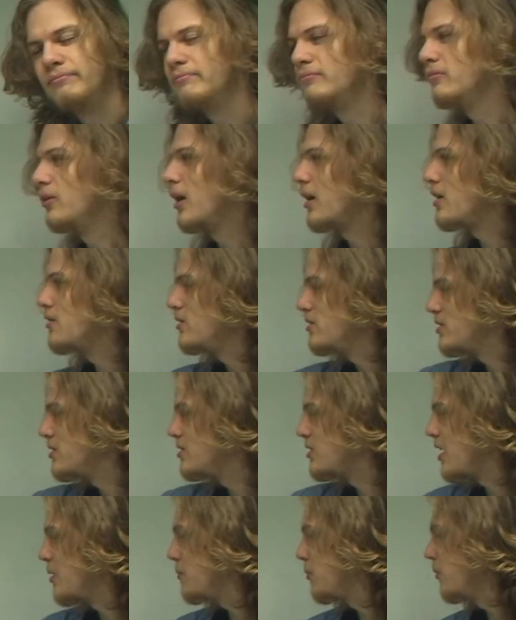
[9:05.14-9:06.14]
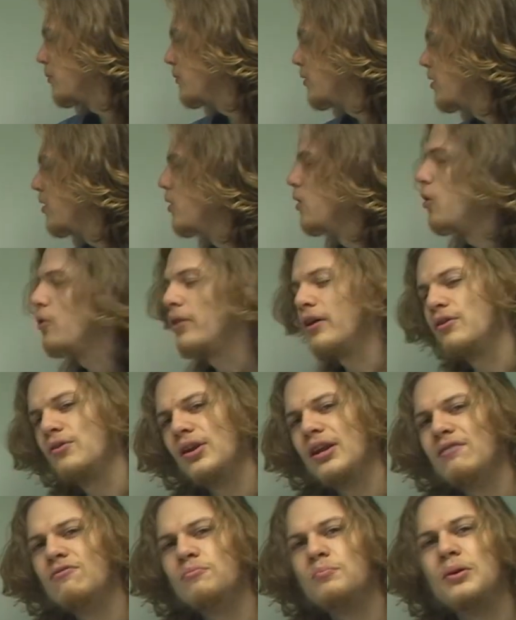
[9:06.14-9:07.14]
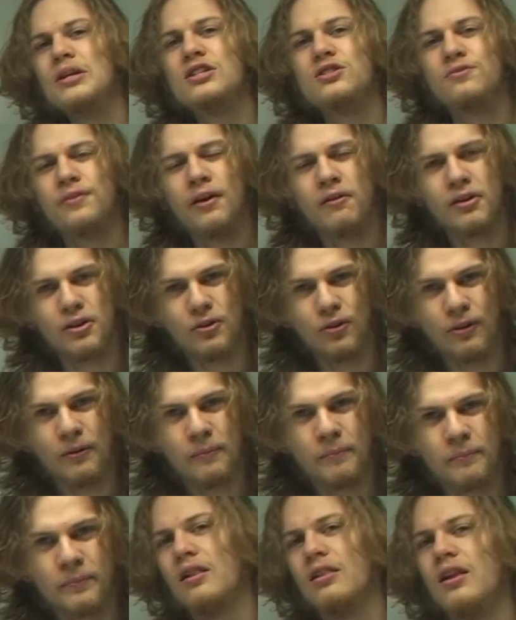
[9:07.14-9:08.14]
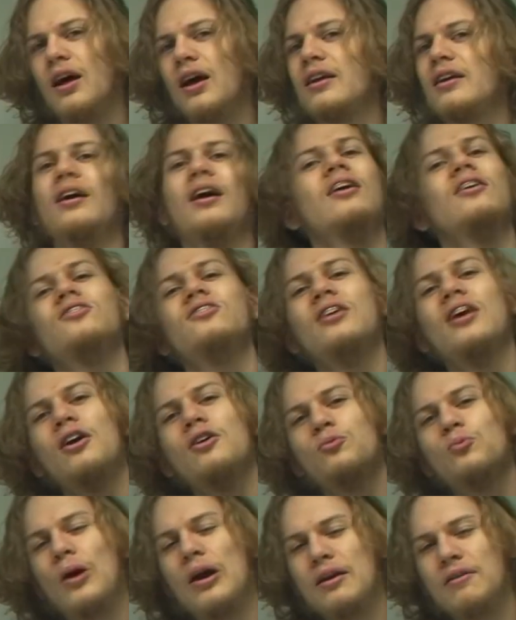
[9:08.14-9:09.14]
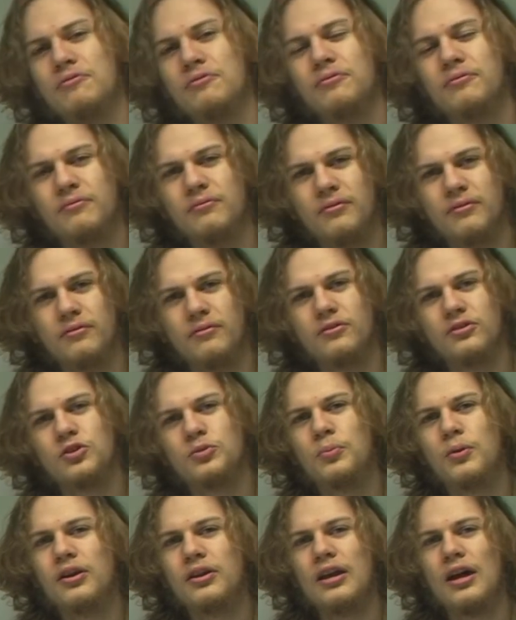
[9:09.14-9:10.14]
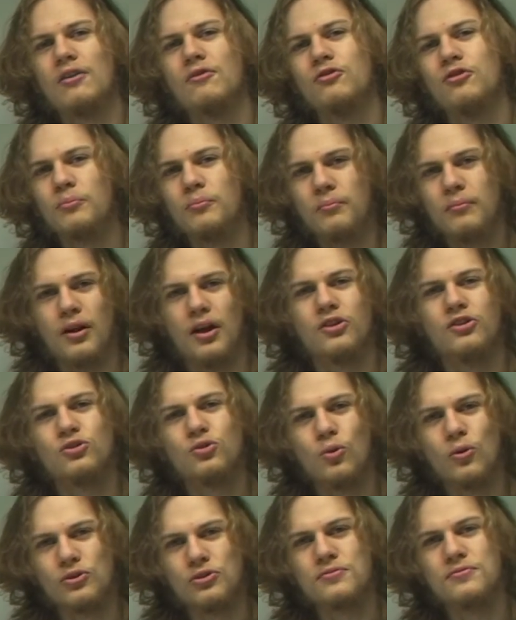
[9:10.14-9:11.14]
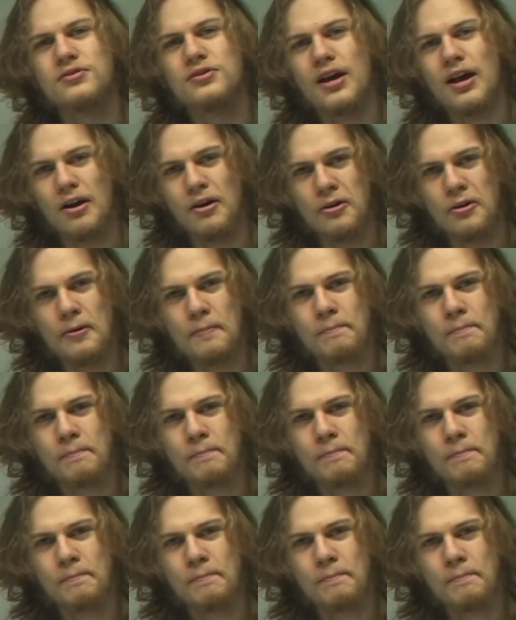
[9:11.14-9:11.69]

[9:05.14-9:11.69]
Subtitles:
like in this example, or they could even be spherical, like a sound wave spreading out from a source of sound.